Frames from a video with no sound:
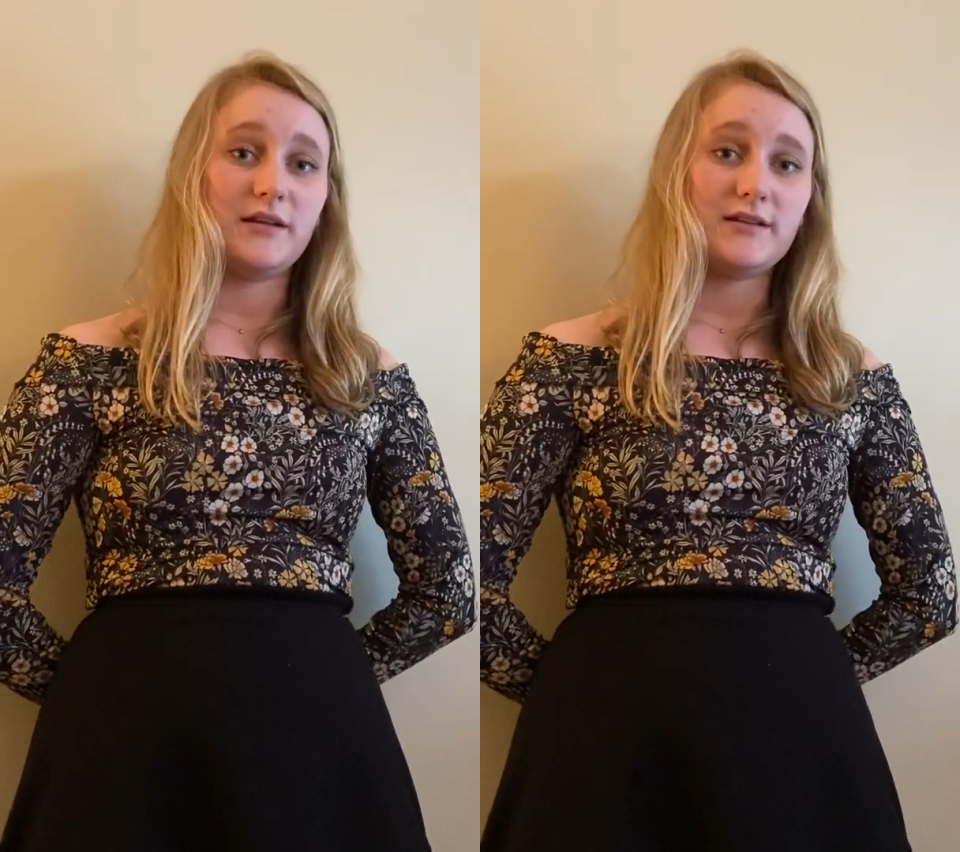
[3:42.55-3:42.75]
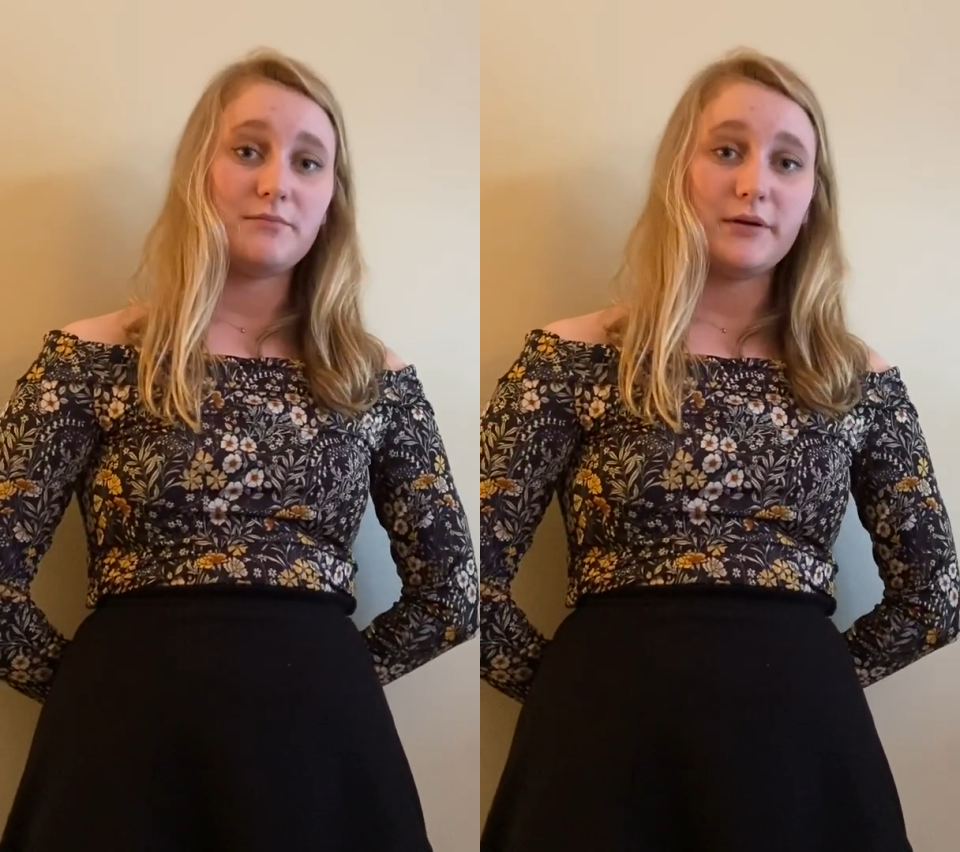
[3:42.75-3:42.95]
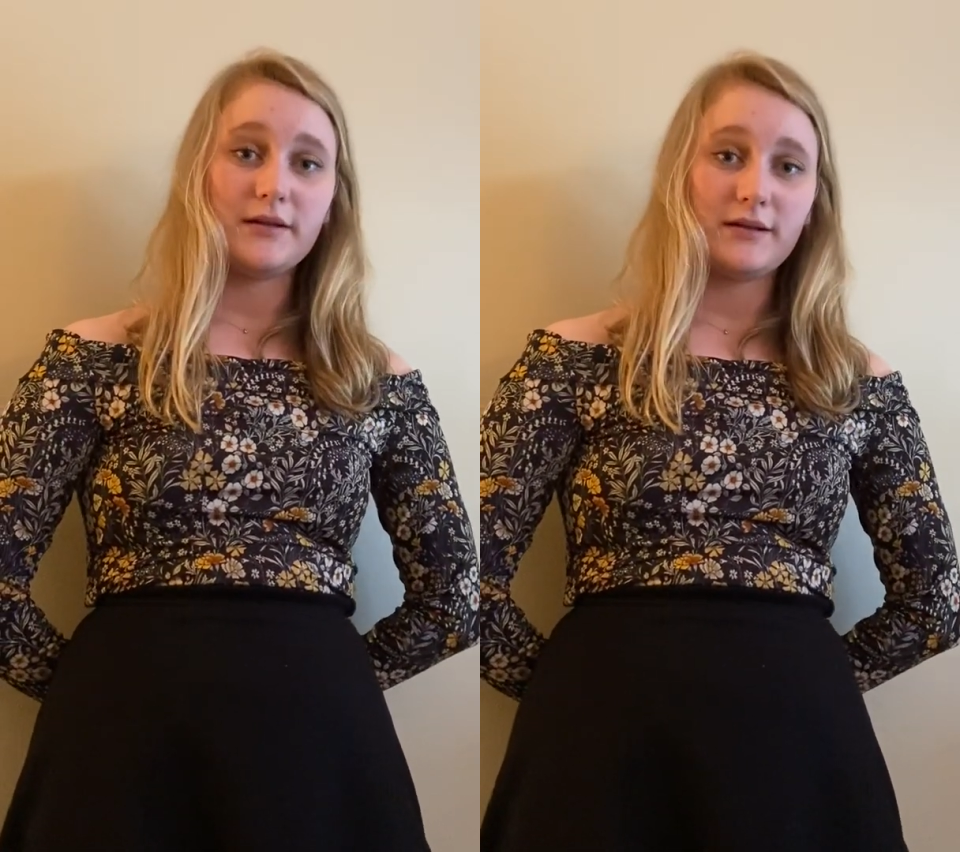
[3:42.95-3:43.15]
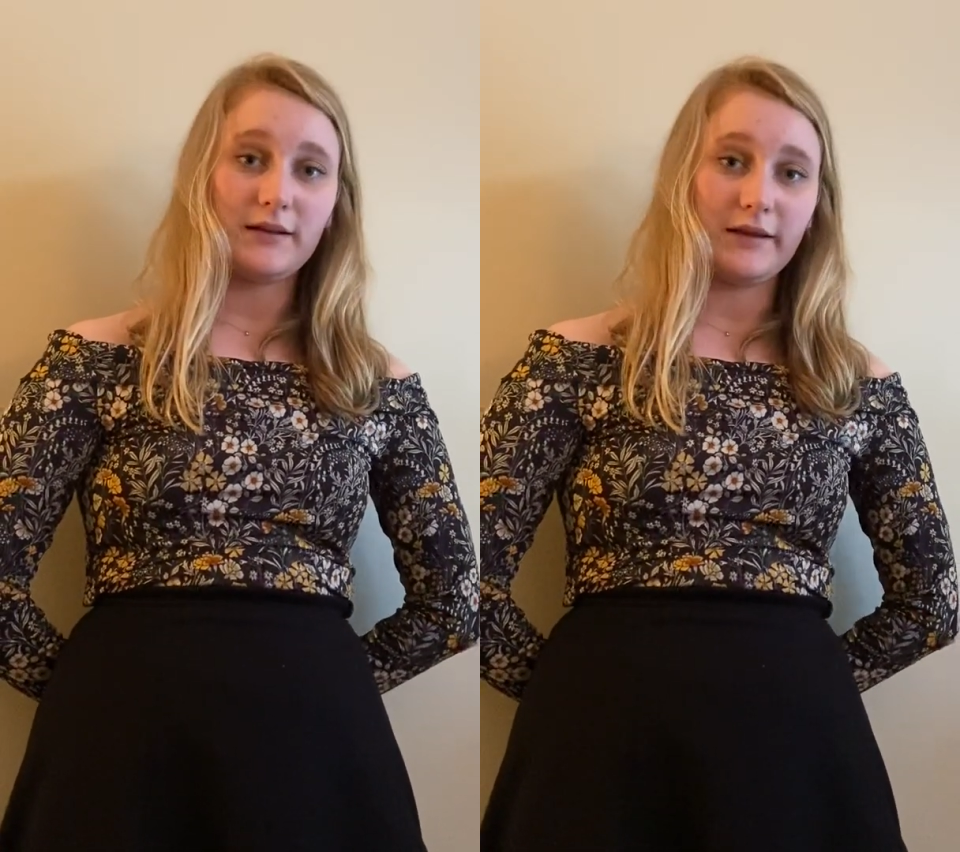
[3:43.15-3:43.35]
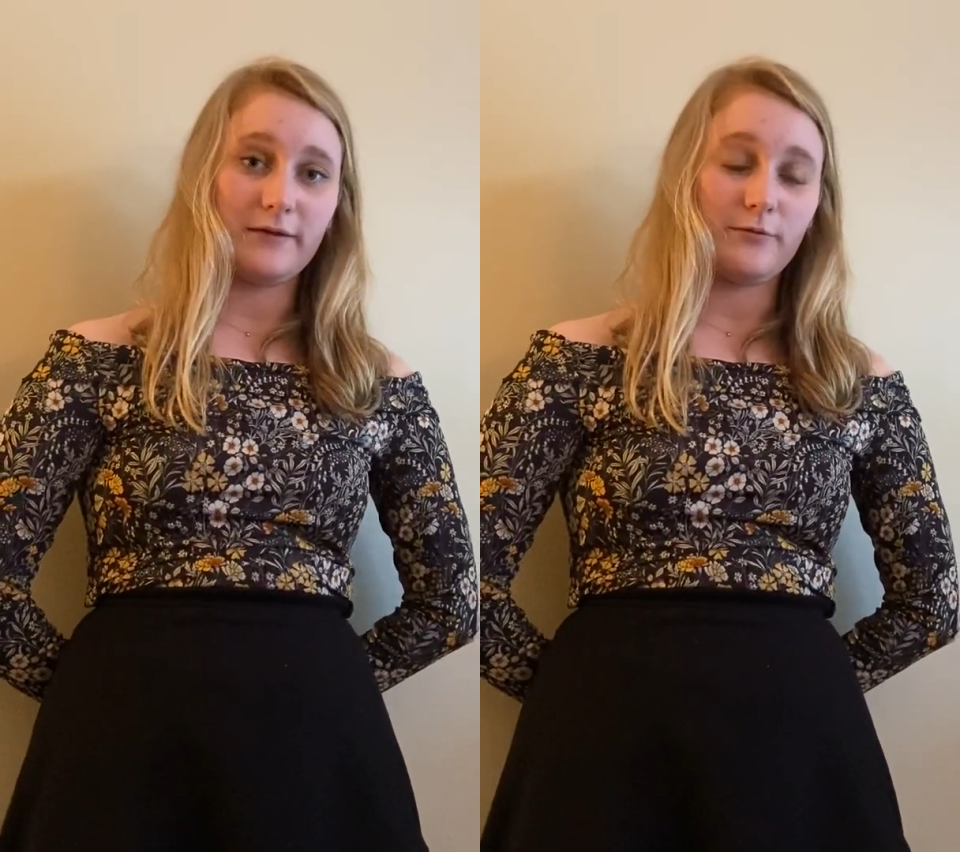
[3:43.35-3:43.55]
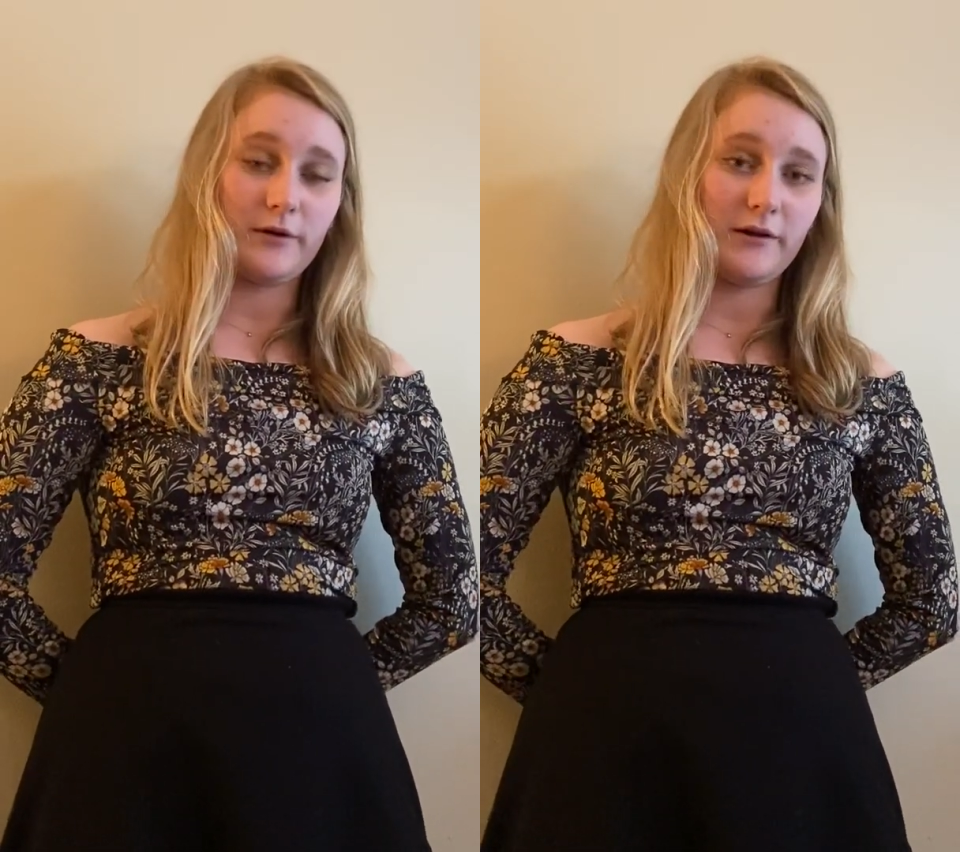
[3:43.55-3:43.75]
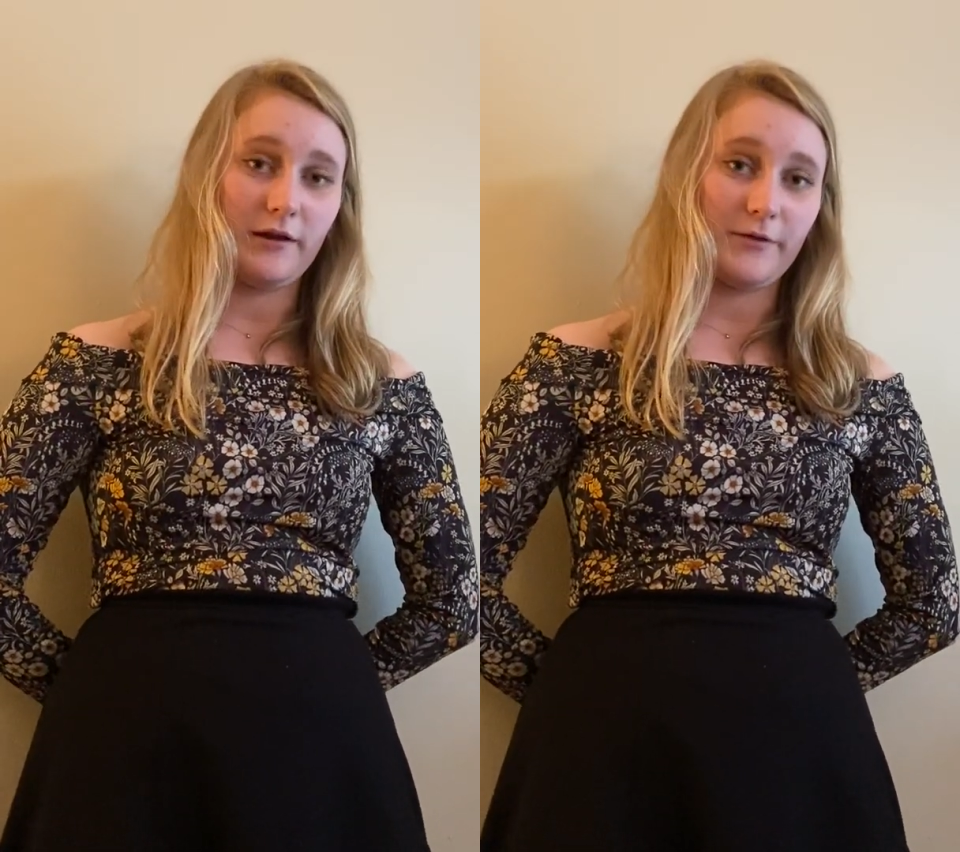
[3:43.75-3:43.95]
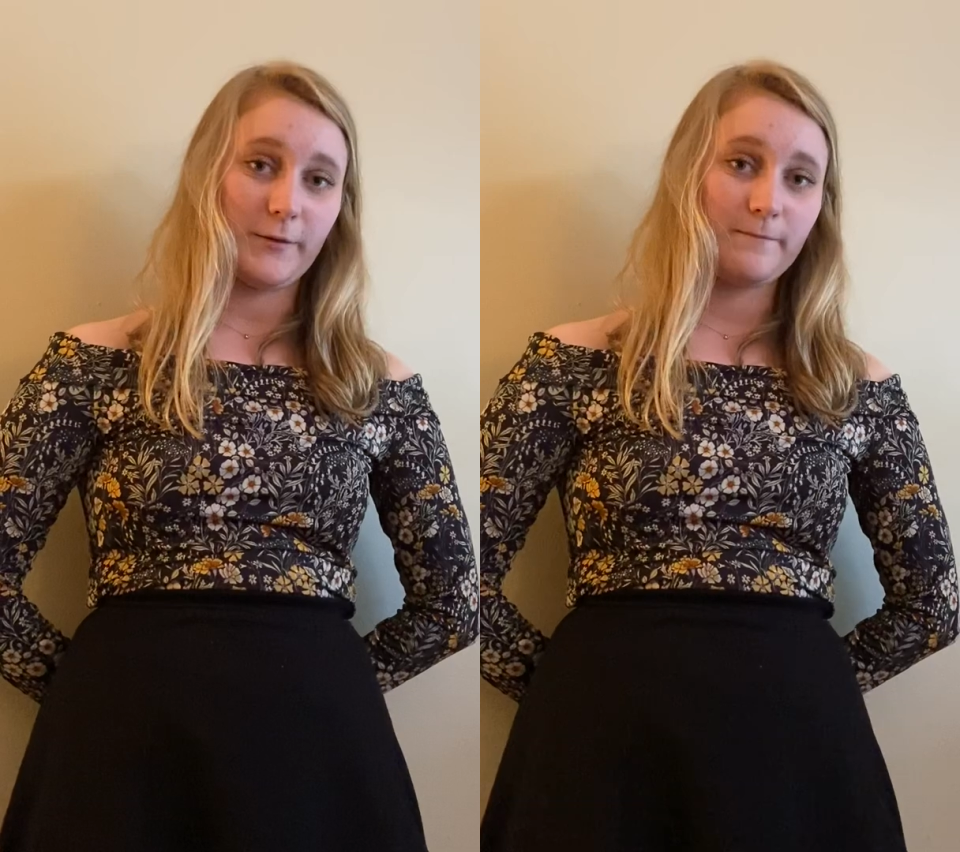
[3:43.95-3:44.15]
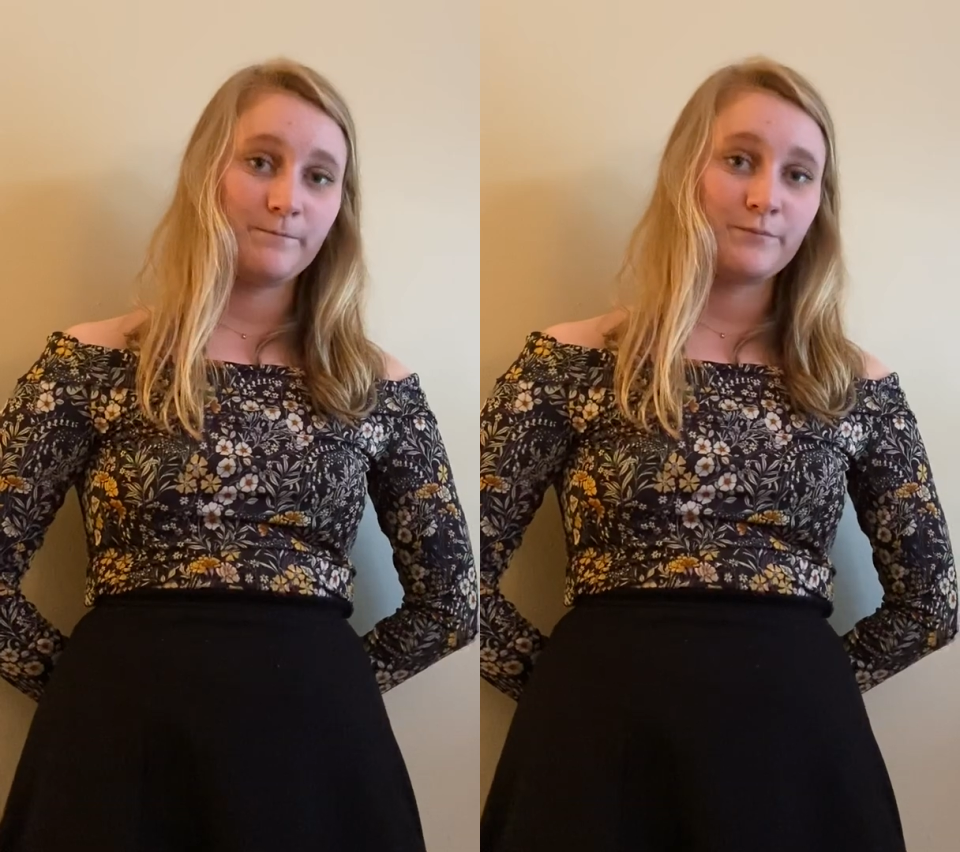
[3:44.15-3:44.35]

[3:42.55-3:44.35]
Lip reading: independently of one another